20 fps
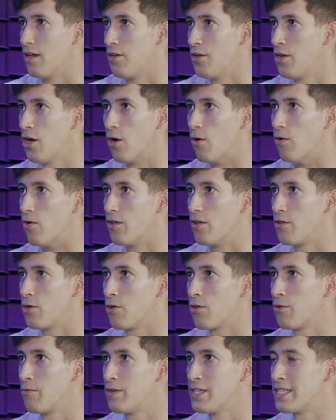No, the
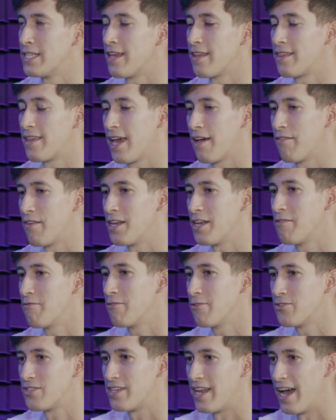only reason that they have any
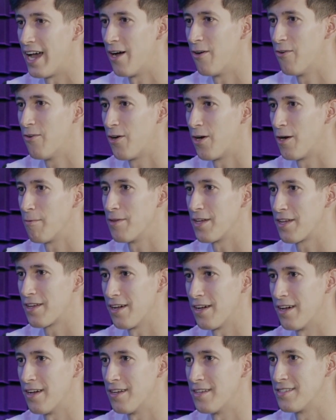views now are
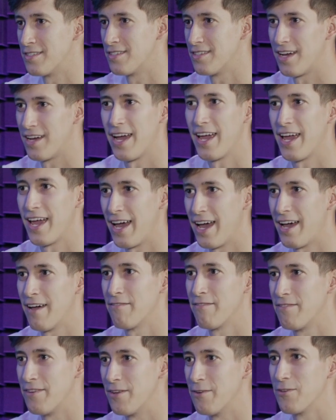because I
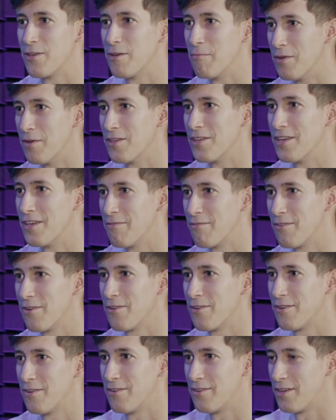have nearly a million
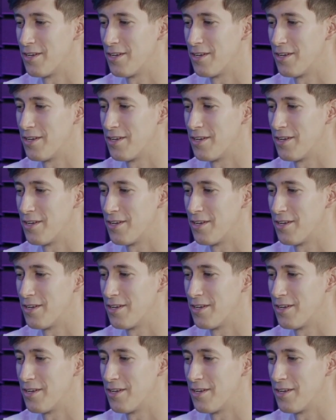follow,